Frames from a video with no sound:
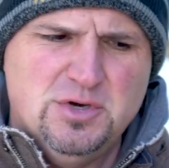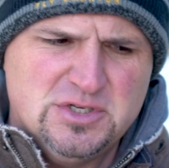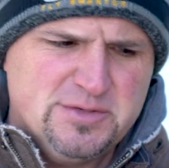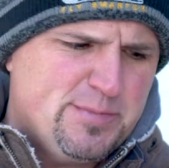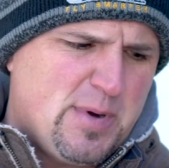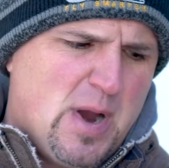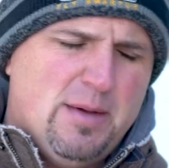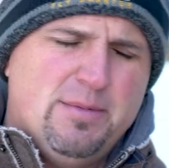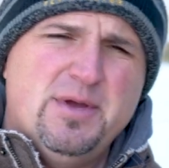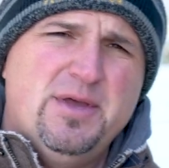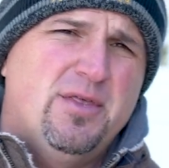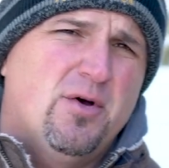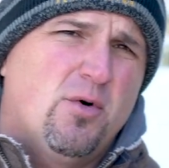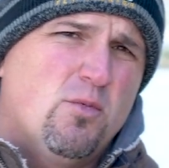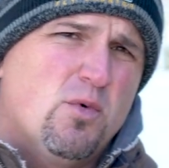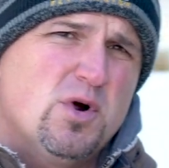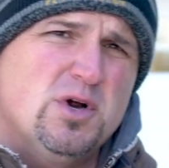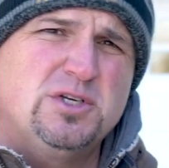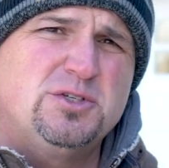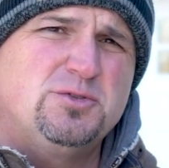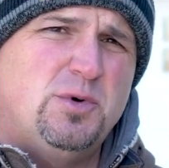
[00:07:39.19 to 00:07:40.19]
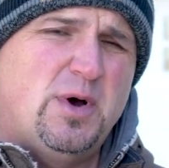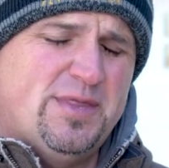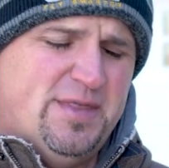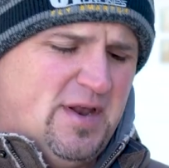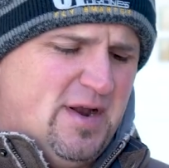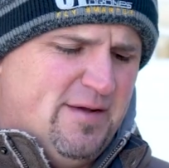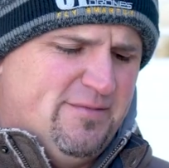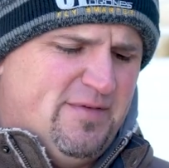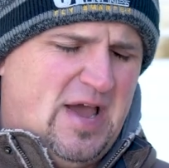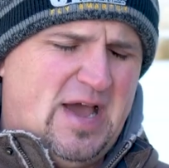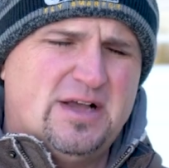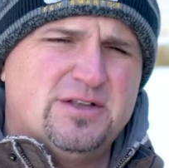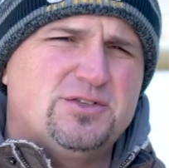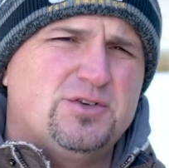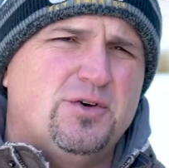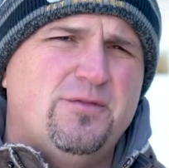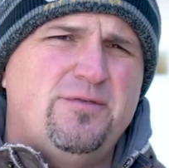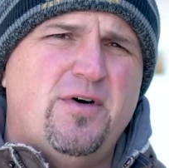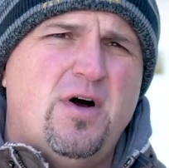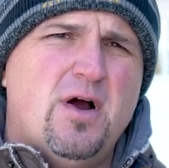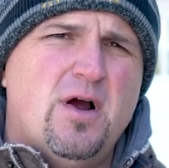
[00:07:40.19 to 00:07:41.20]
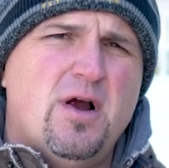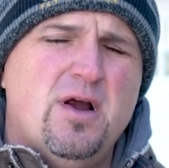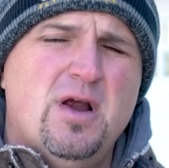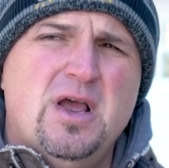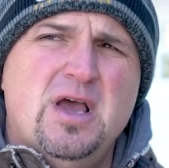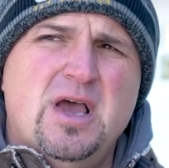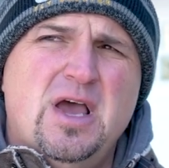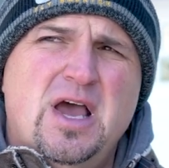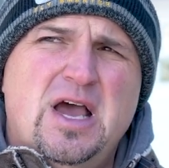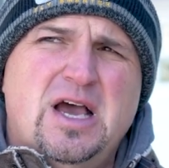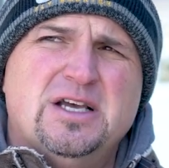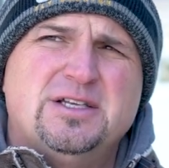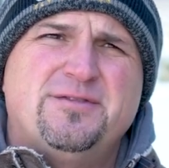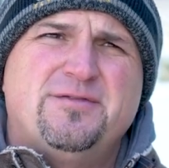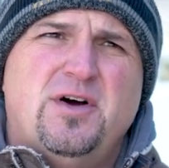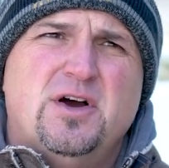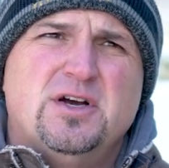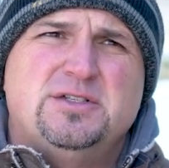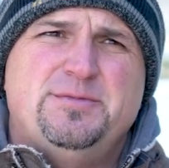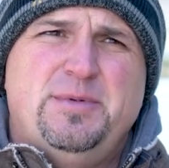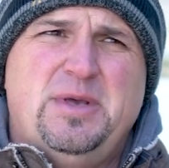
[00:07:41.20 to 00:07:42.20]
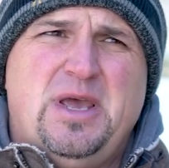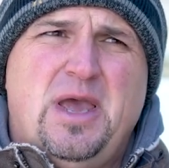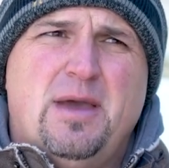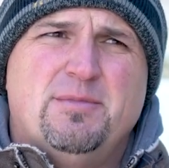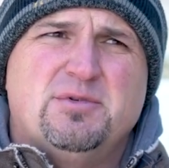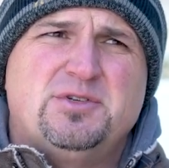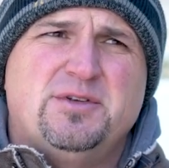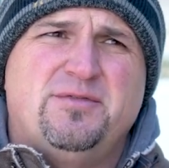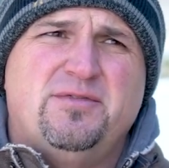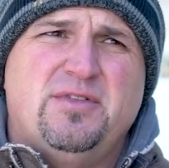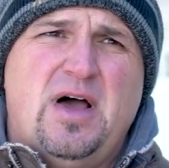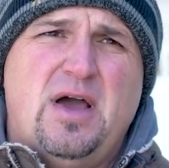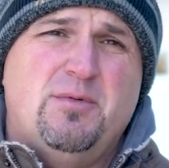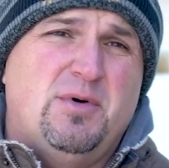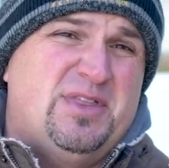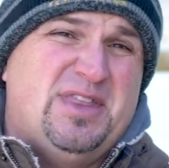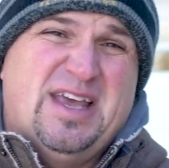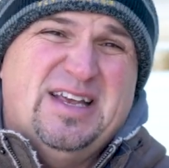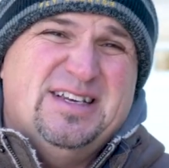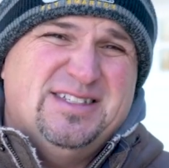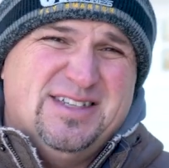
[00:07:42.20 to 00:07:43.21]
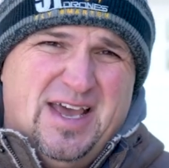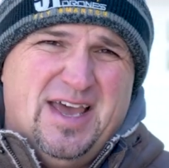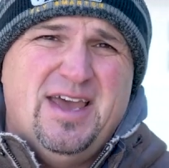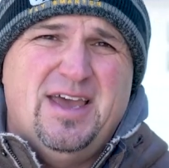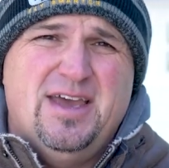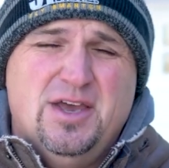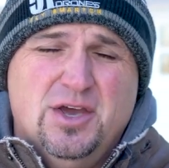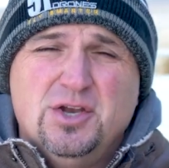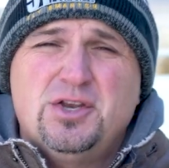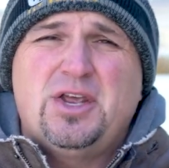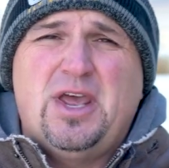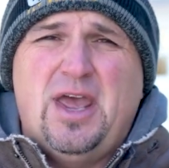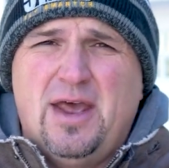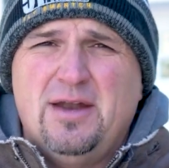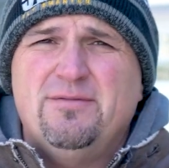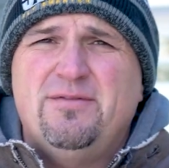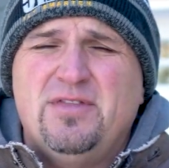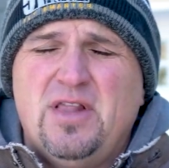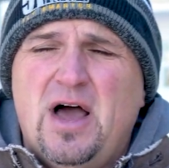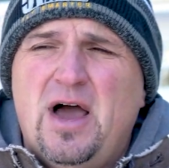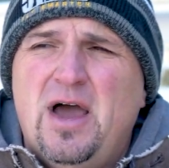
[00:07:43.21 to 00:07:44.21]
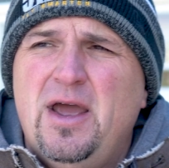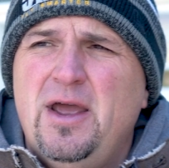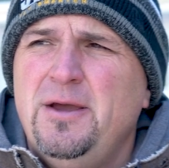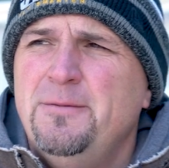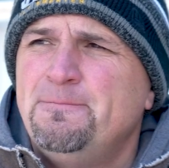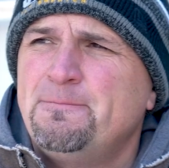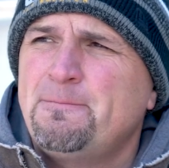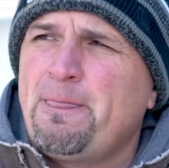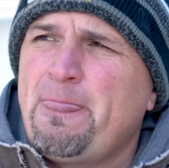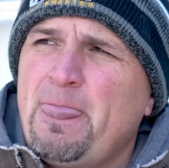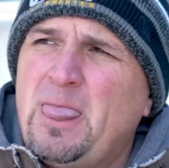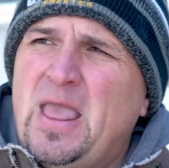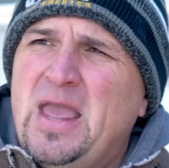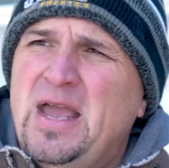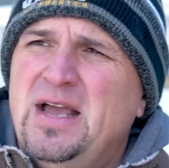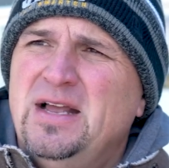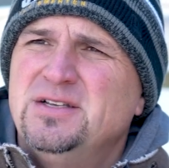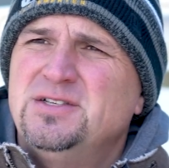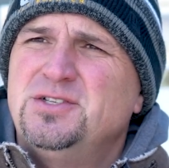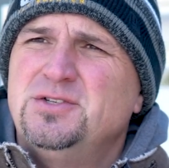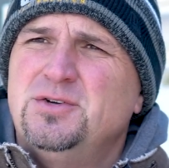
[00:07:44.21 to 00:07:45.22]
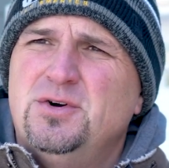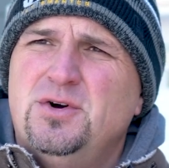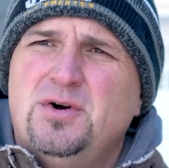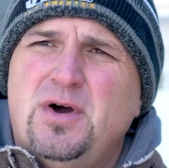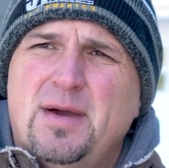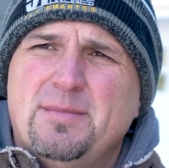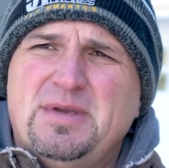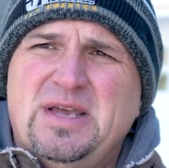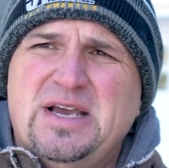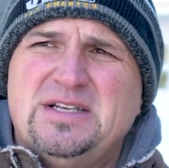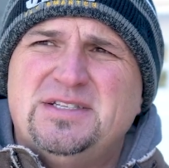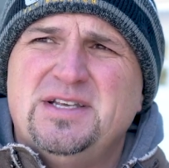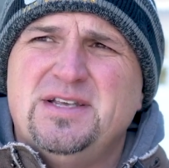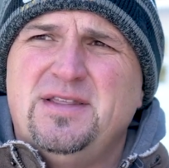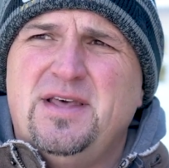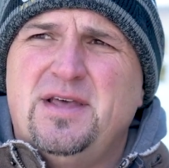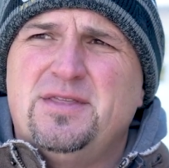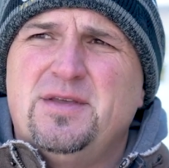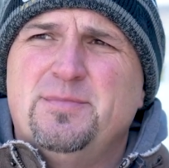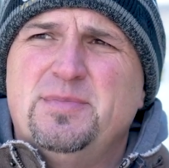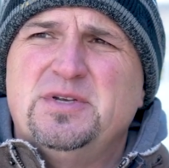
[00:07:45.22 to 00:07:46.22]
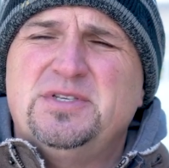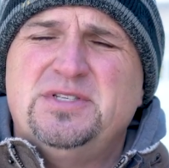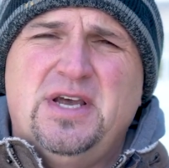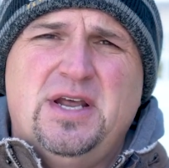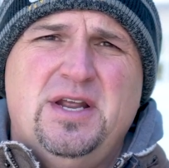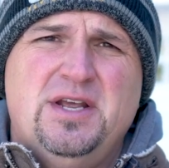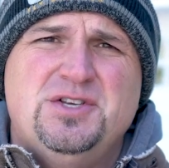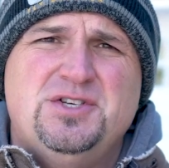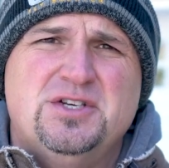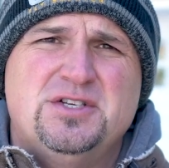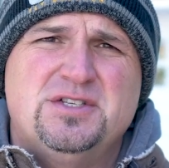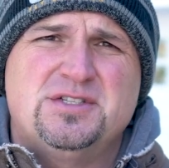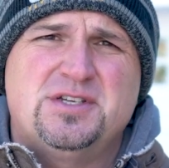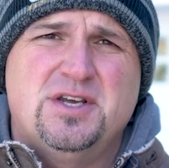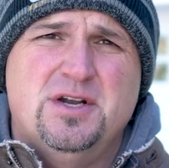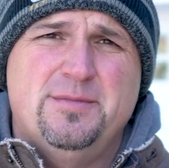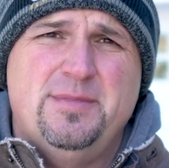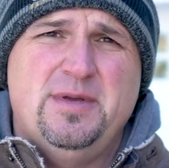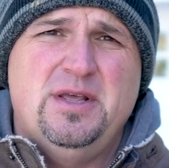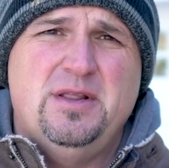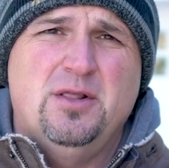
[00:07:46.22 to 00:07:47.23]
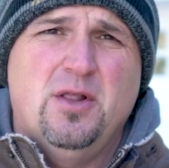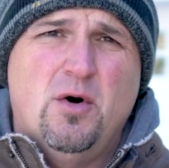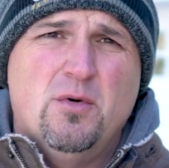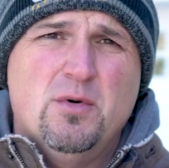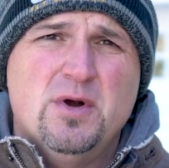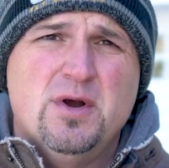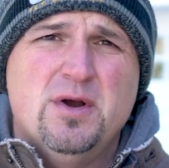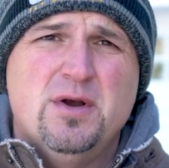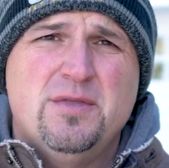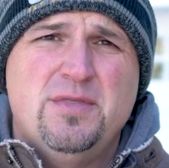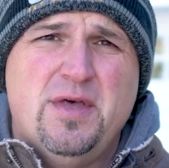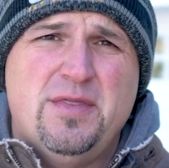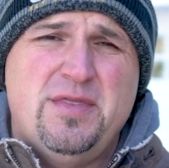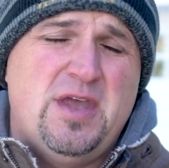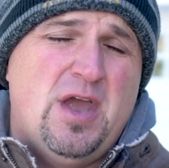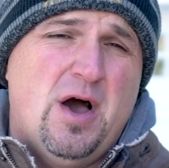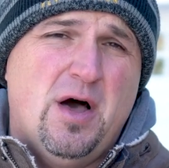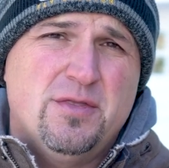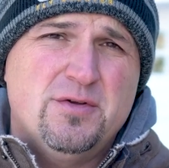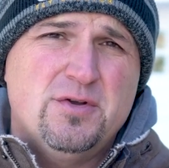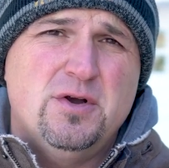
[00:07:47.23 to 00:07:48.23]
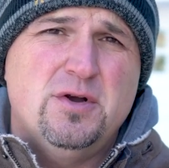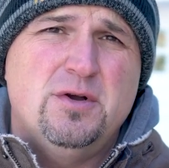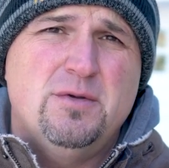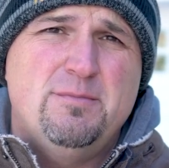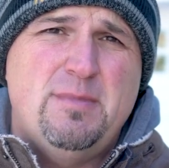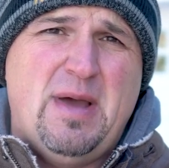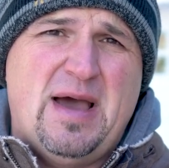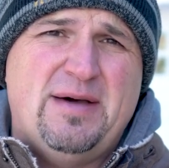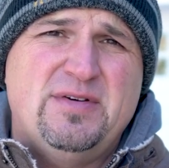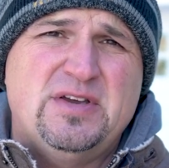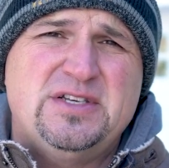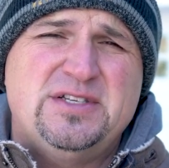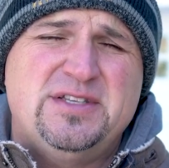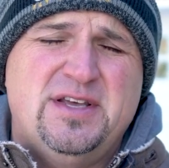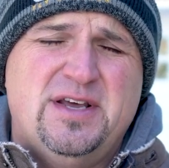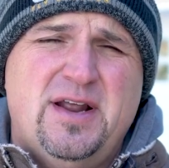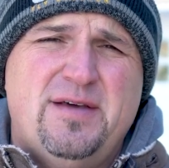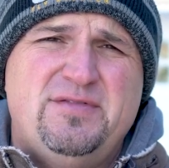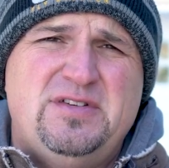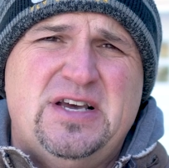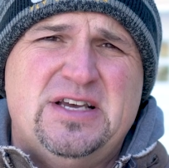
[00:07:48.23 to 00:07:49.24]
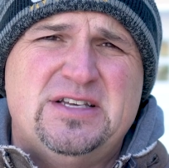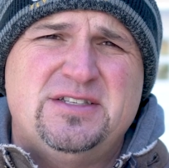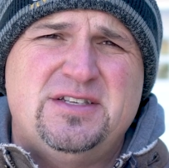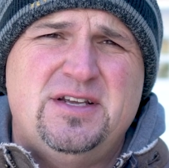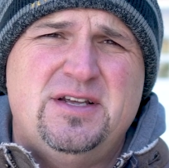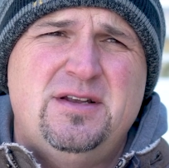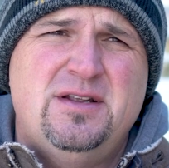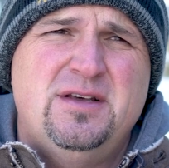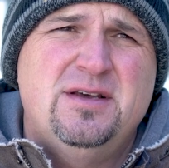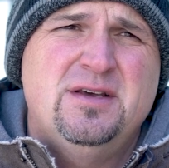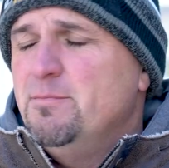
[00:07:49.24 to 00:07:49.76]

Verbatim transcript: It's probably the worst one that I've had so far as far as being able to fly what they say it can fly. And so I'm guessing that the percentage is gonna be lower than the other Mavics that I've tested.